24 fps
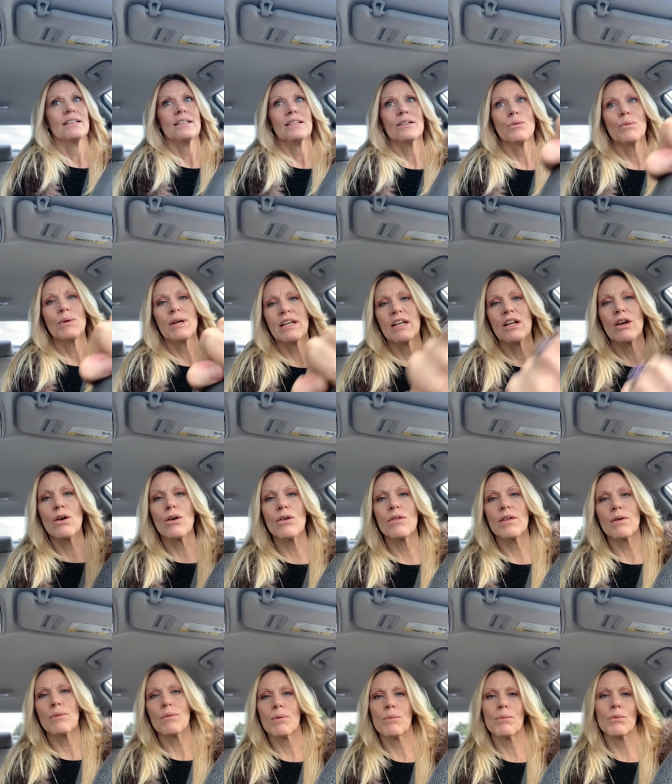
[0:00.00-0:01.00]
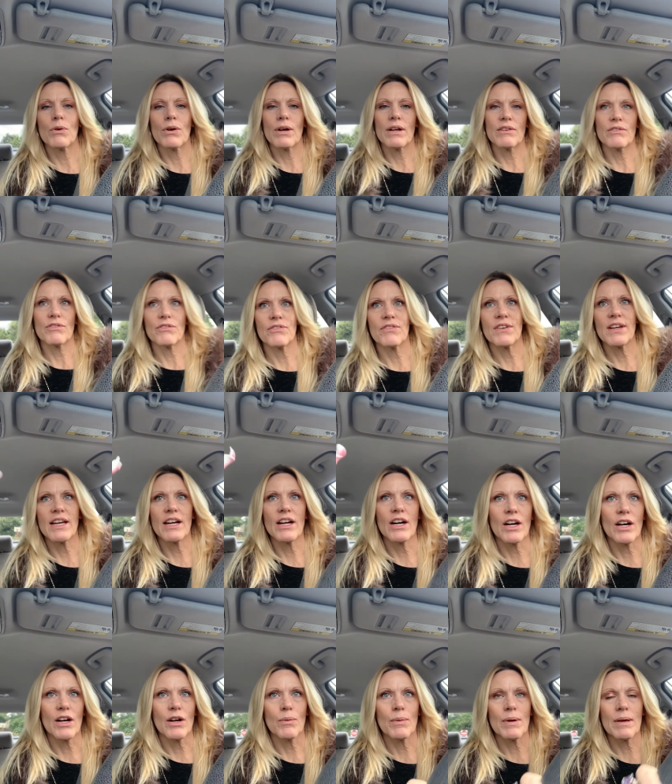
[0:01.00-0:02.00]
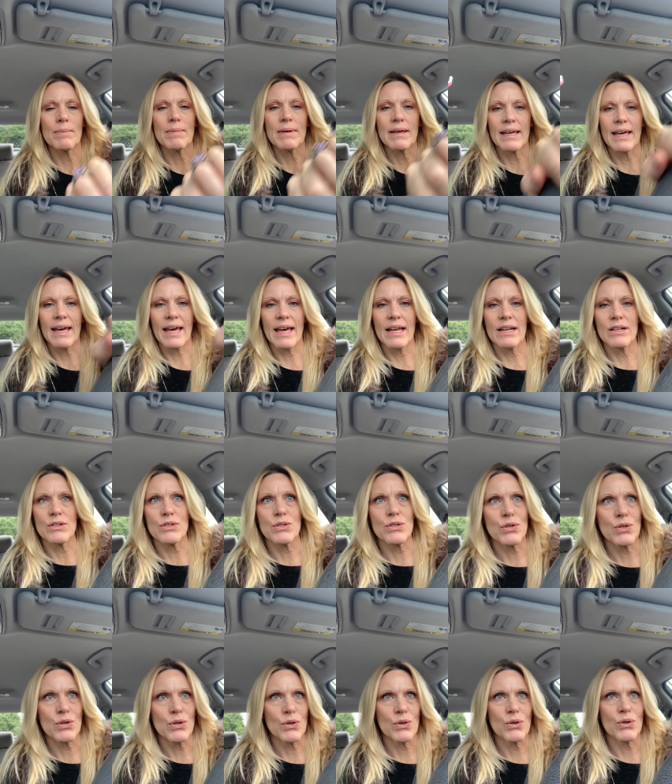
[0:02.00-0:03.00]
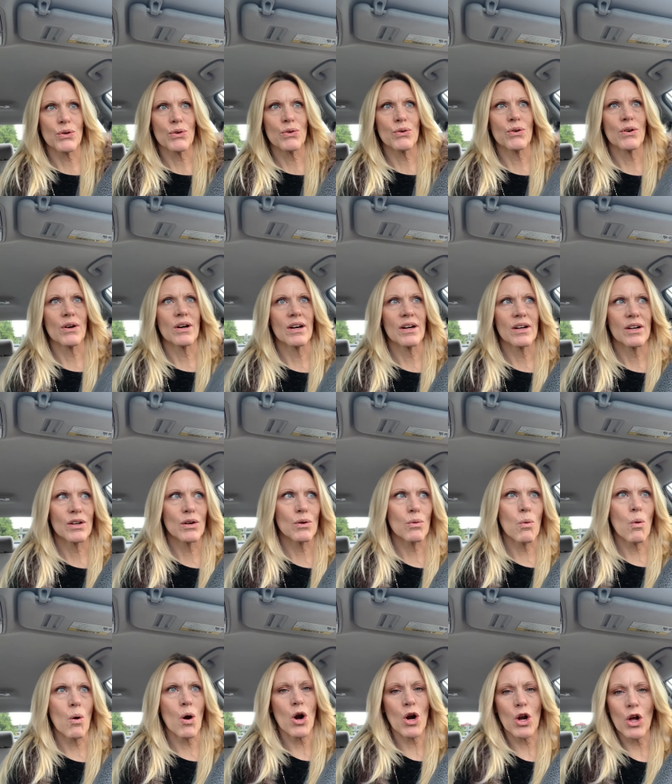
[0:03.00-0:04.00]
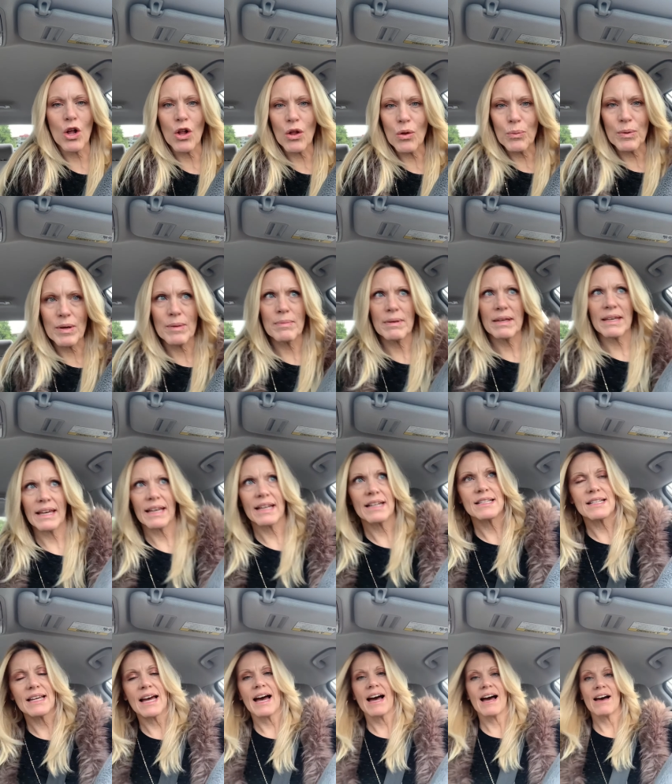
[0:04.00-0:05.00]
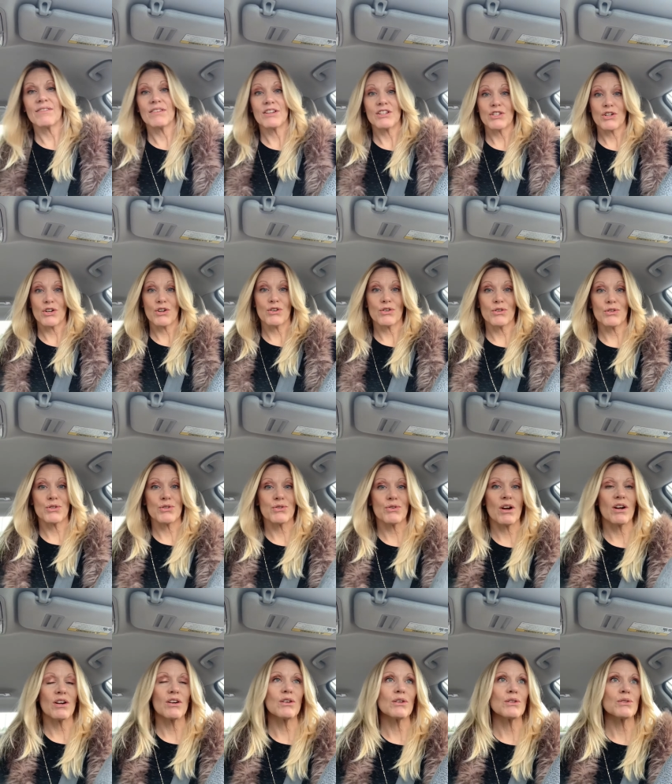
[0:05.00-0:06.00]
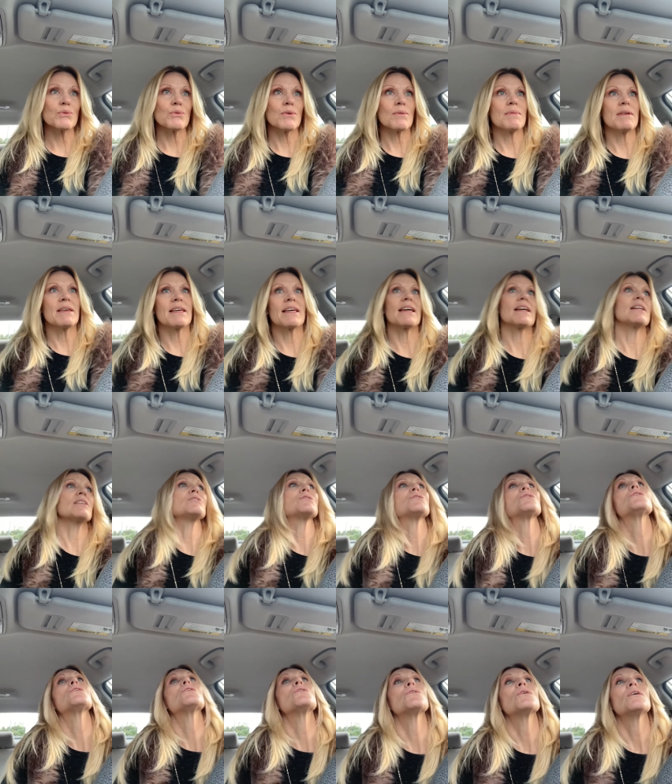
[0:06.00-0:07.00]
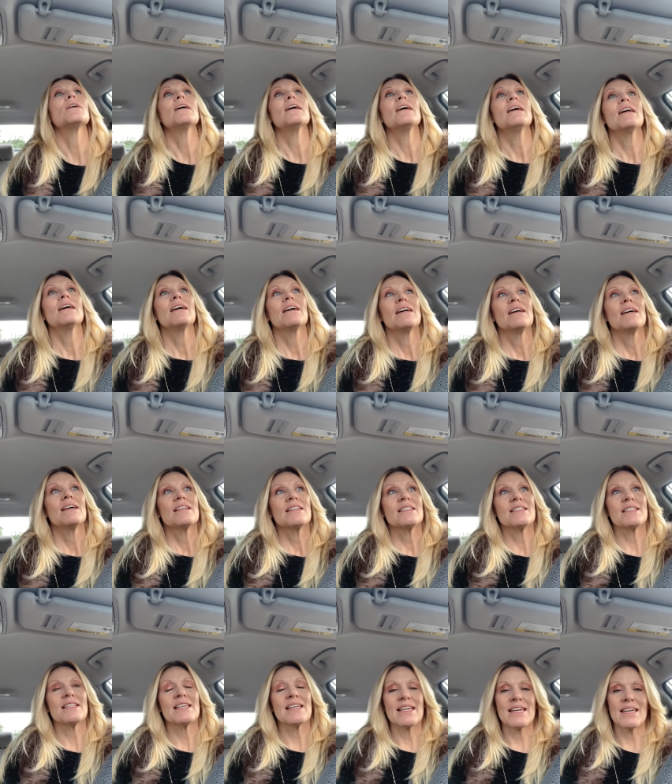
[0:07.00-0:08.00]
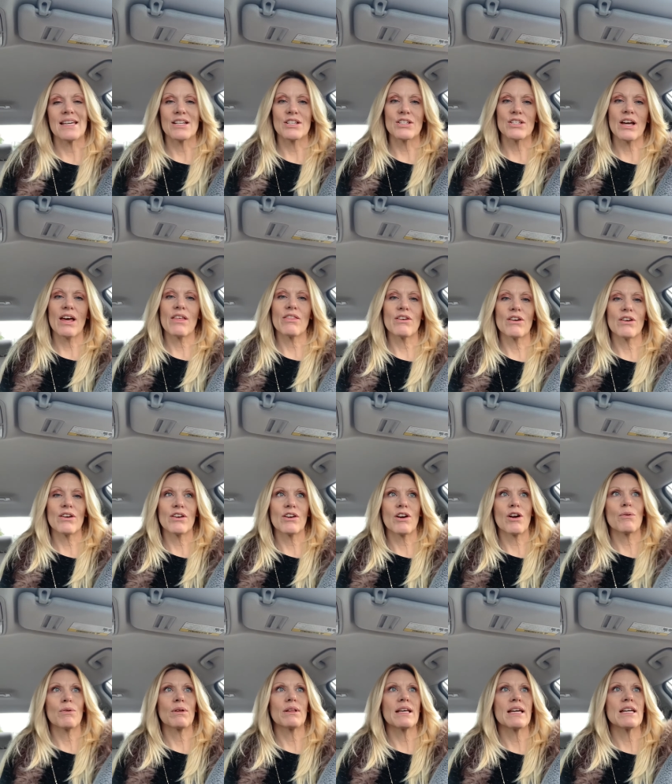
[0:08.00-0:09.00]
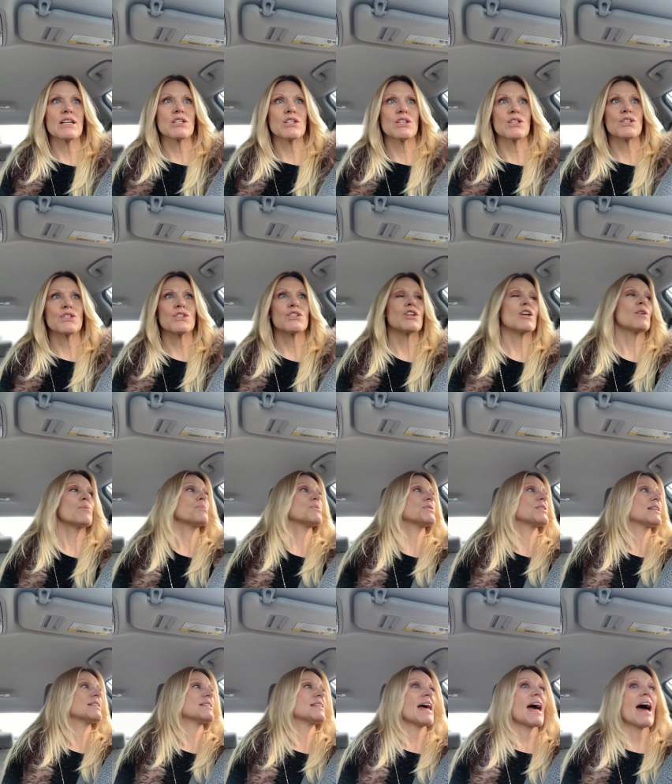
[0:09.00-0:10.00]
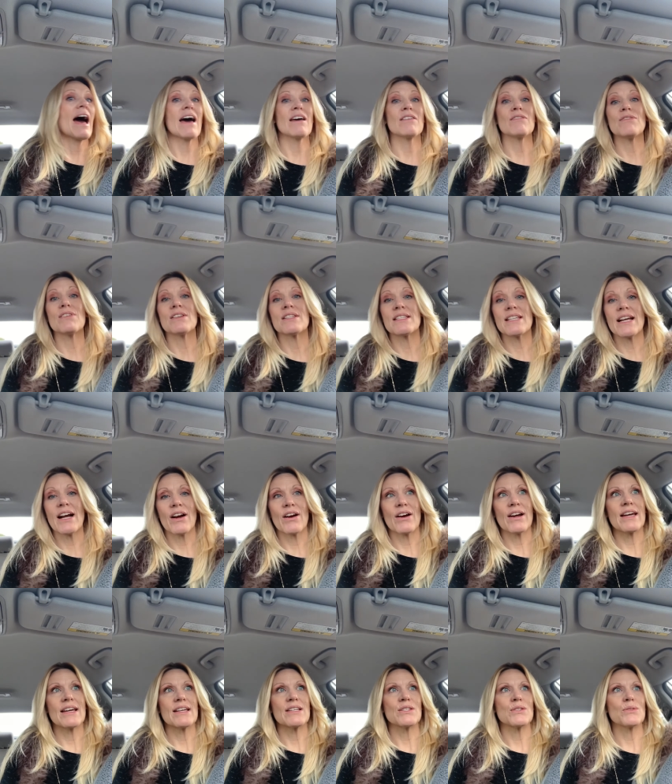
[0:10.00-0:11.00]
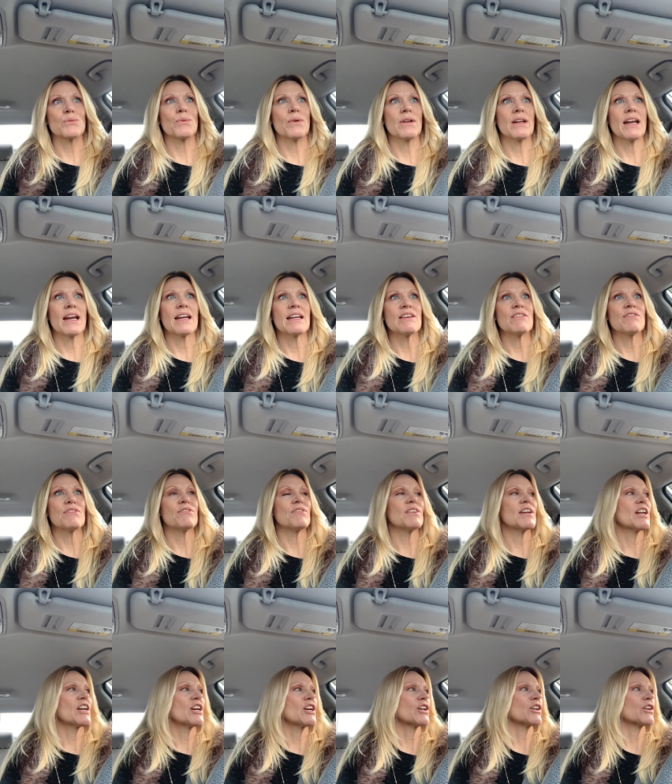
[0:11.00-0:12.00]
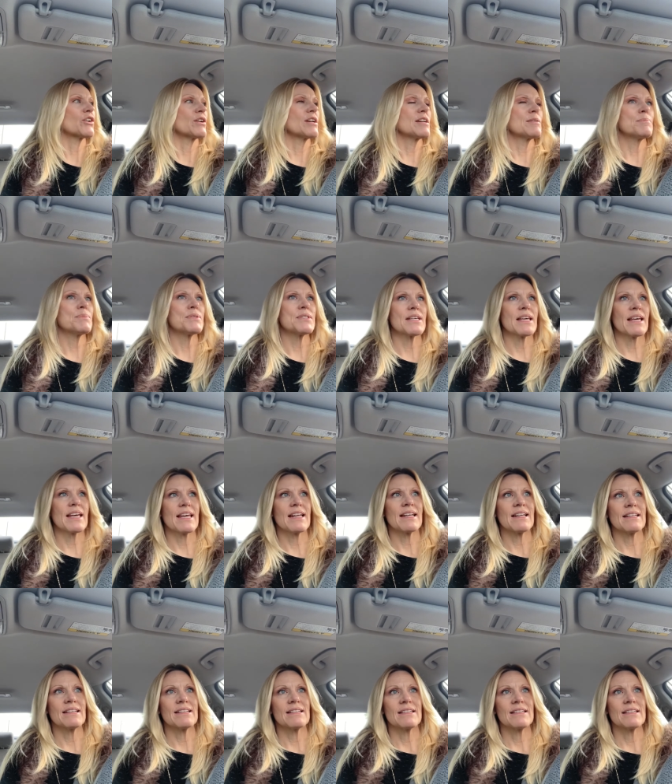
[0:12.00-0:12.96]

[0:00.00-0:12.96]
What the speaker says: We know that when we're in fear, we begin to quarrel, we begin to have internal struggles, we begin to see each other in our relationships as adversaries when any fear creeps in.